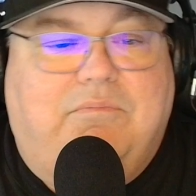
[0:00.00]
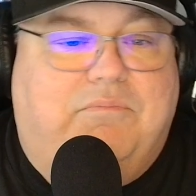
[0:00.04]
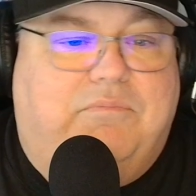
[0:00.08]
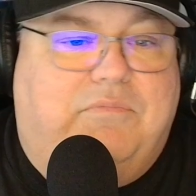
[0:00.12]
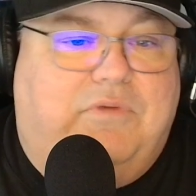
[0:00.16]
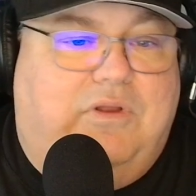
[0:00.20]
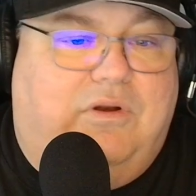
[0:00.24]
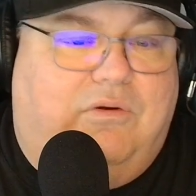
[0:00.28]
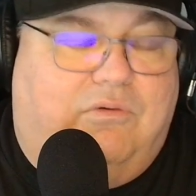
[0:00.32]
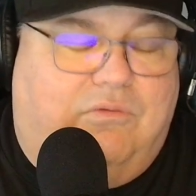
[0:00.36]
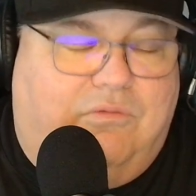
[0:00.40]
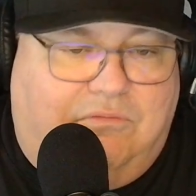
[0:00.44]

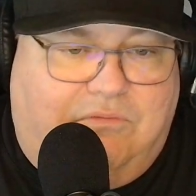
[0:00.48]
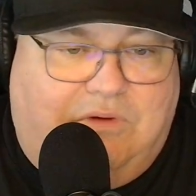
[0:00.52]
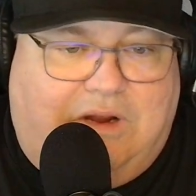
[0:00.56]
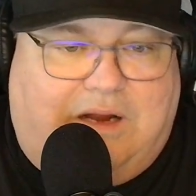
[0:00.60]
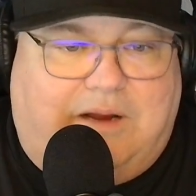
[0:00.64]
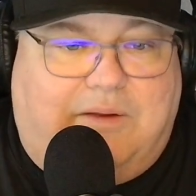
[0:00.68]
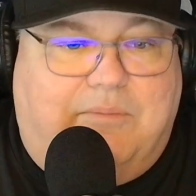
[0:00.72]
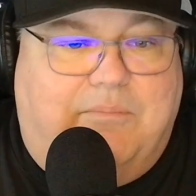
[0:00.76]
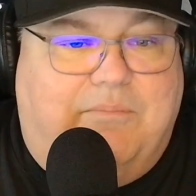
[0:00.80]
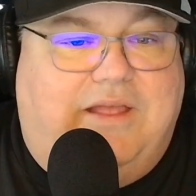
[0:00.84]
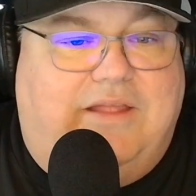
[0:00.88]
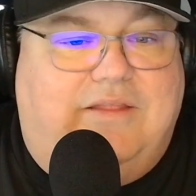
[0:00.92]
you know,
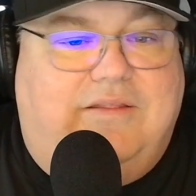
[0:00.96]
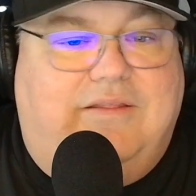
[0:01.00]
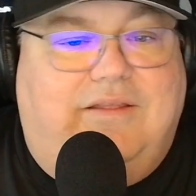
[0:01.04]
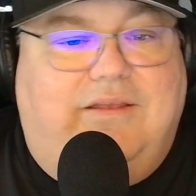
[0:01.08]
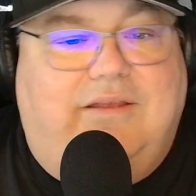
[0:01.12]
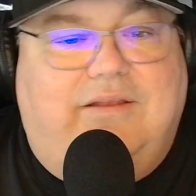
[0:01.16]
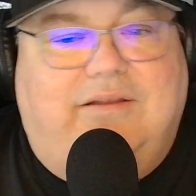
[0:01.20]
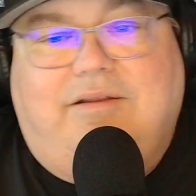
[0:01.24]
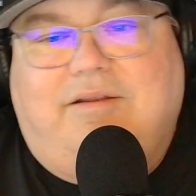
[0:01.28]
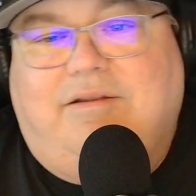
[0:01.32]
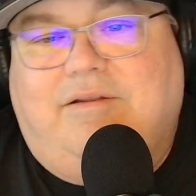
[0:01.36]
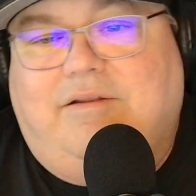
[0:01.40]

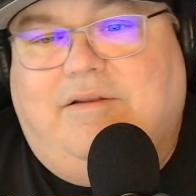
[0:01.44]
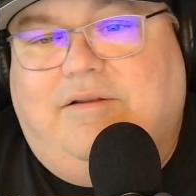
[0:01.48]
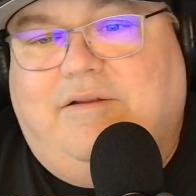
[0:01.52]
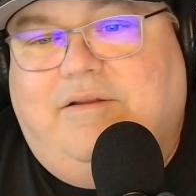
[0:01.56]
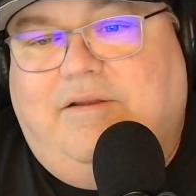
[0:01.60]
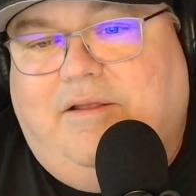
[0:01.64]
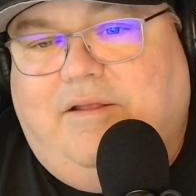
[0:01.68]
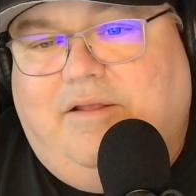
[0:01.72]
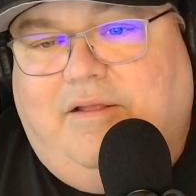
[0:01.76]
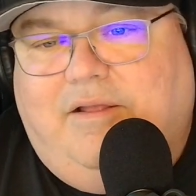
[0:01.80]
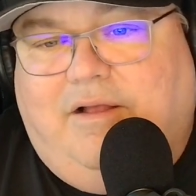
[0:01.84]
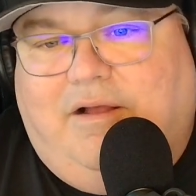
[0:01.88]
recommended
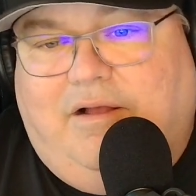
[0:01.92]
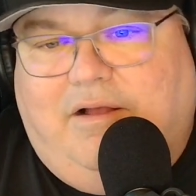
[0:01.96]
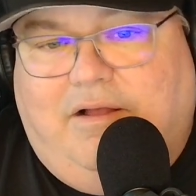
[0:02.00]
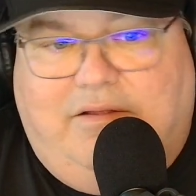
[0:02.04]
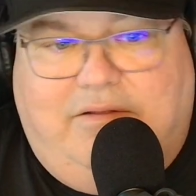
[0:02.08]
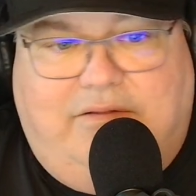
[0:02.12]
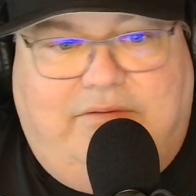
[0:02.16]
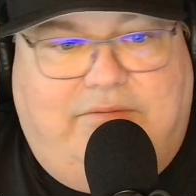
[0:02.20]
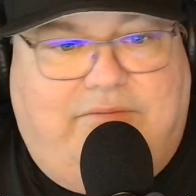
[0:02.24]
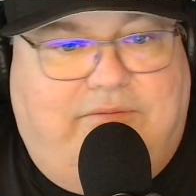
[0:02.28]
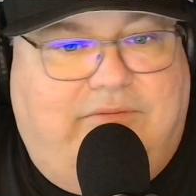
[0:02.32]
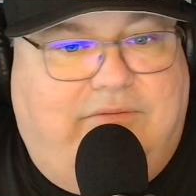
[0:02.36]

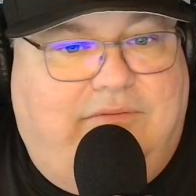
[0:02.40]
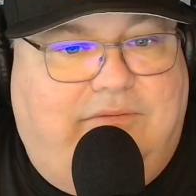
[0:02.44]
a